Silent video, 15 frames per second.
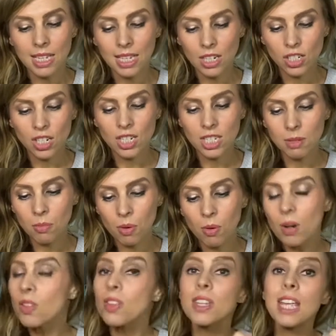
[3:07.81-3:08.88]
actually
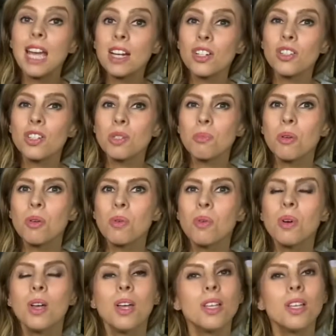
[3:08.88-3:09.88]
smaller than the extra small.